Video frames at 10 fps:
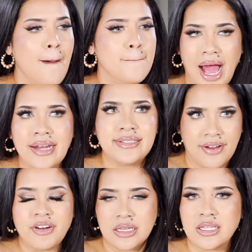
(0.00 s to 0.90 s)
I
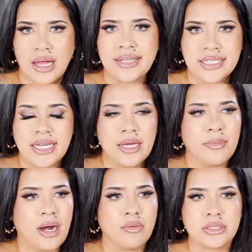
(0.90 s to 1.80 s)
definitely lied to him
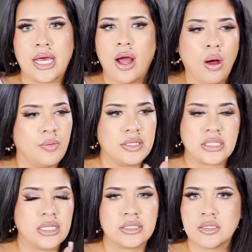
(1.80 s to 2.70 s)
and I was like, oh, this
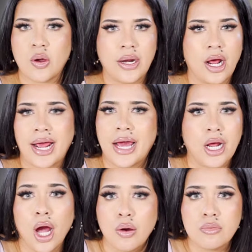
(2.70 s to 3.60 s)
and this is going on. I gotta
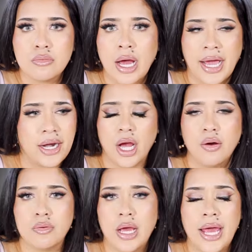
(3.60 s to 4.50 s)
go.
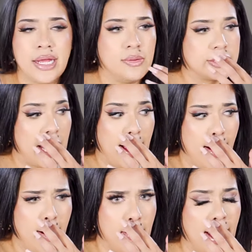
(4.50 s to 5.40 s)
And he was like,
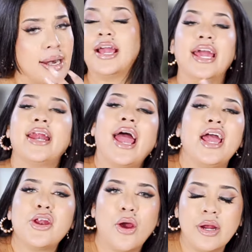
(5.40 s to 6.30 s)
oh, and again, I
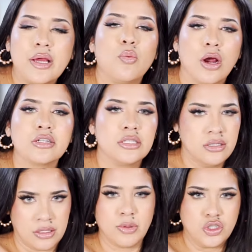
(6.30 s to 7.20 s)
had already worked
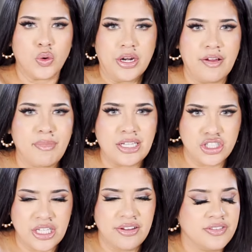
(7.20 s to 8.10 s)
the majority of my
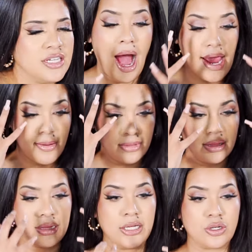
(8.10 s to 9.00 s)
shift. I am
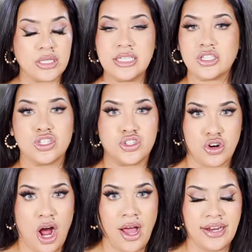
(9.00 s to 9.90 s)
literally
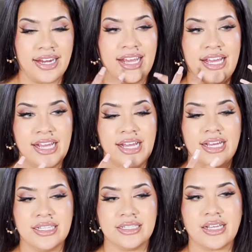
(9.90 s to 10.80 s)
distraught and he
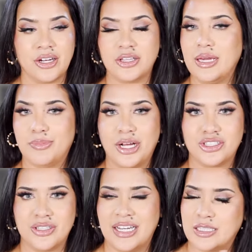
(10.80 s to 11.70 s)
is under the
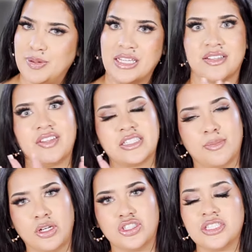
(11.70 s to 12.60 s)
impression that it's because of this
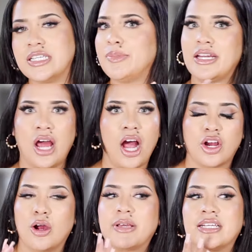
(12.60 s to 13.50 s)
emergency, but nah,
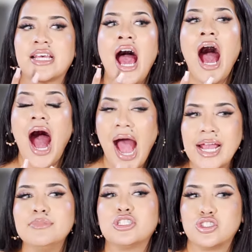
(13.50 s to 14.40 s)
girl, because I
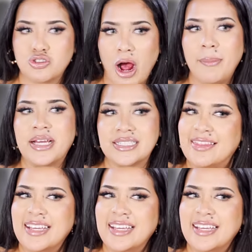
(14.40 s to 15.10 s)
am distraught because in